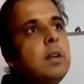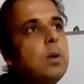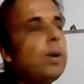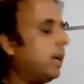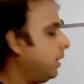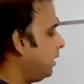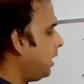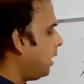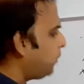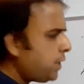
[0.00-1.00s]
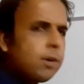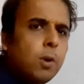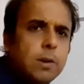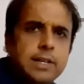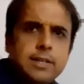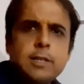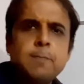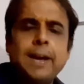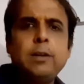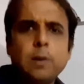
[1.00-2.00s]
Okay, and which are holding this
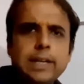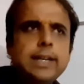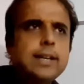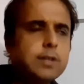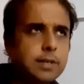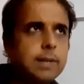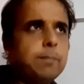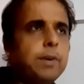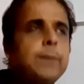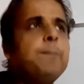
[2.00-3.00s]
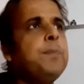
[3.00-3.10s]
spiro linkage in them, right?